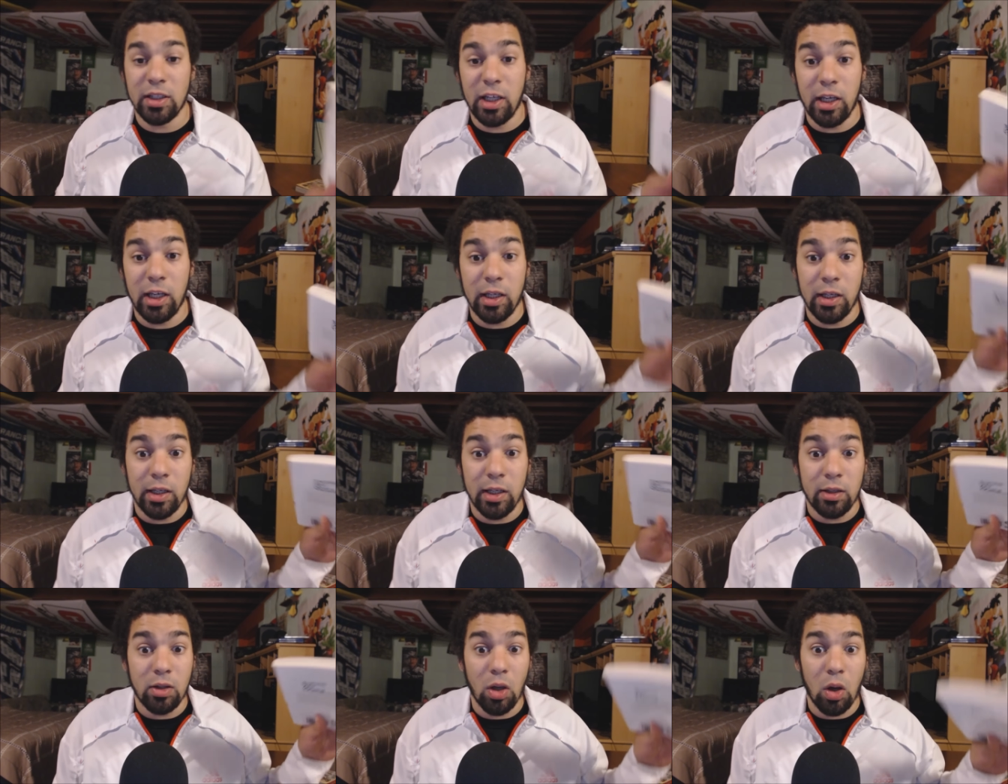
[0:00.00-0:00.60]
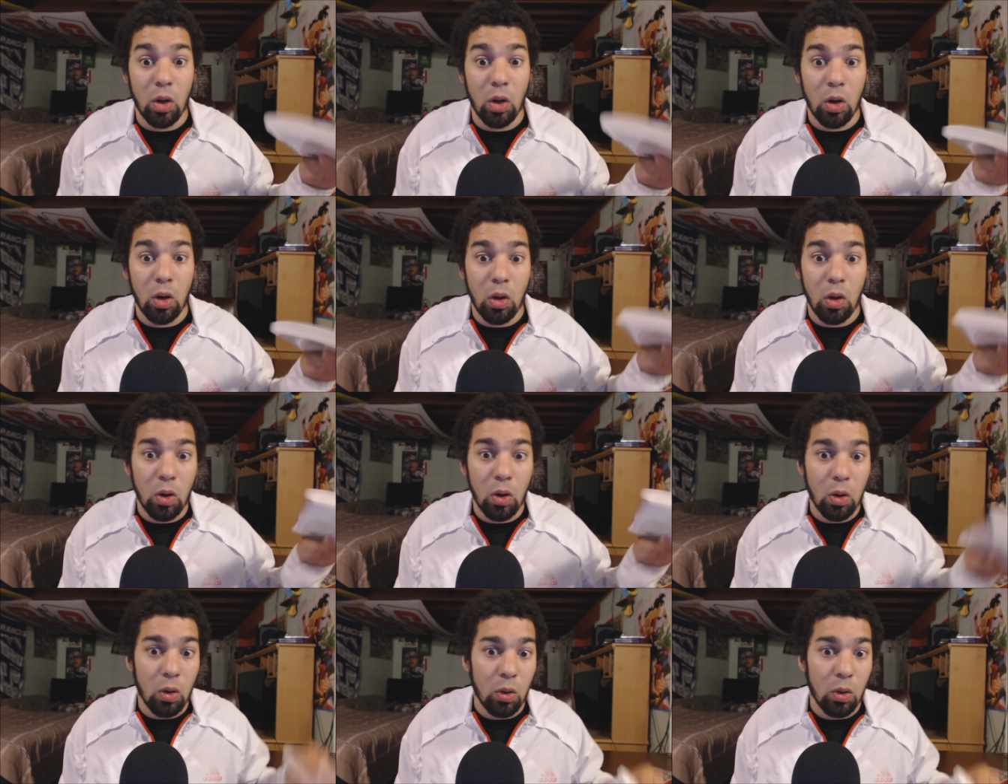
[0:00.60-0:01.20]
Kirito.
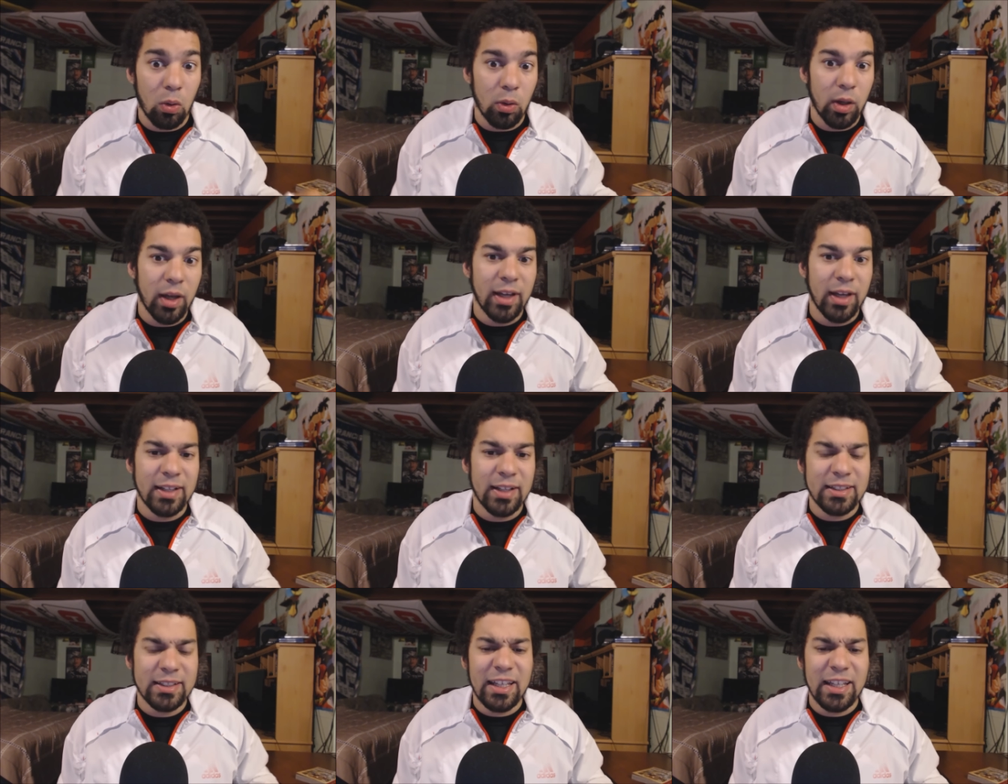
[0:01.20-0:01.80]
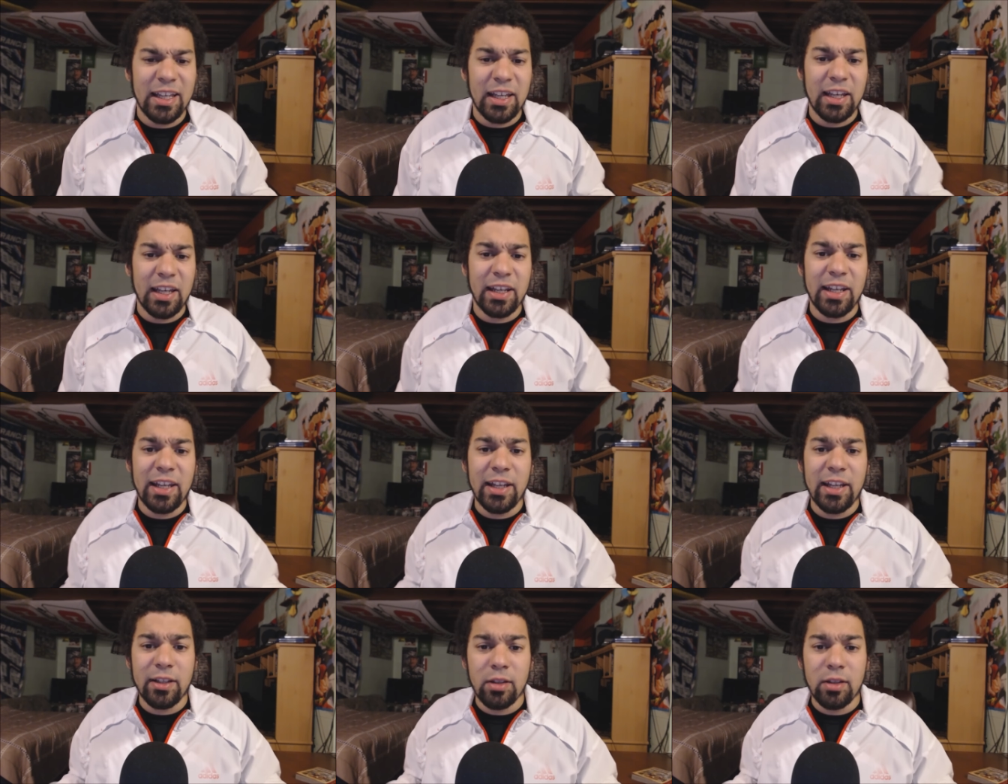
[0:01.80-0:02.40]

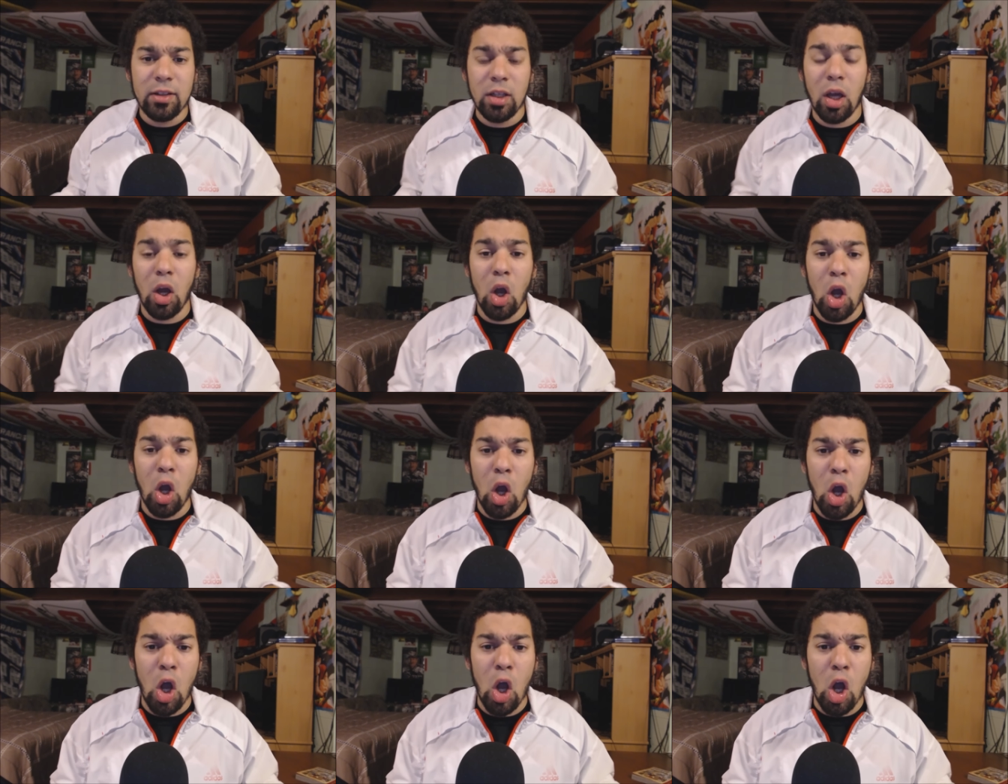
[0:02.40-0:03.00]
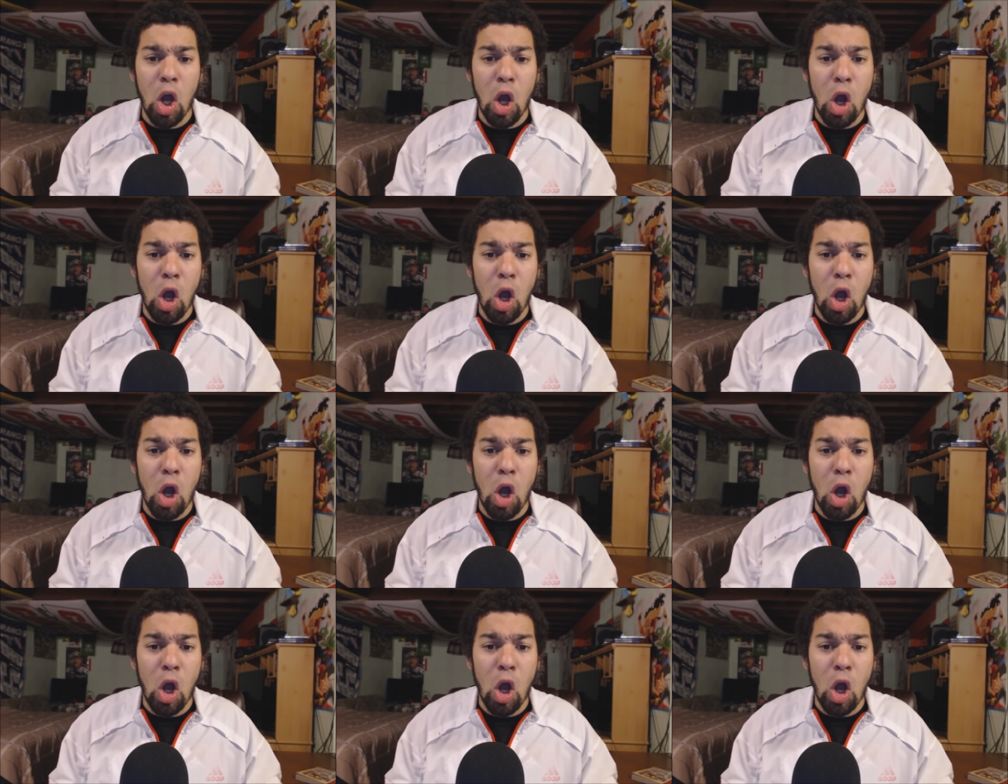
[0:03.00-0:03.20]
Kirito.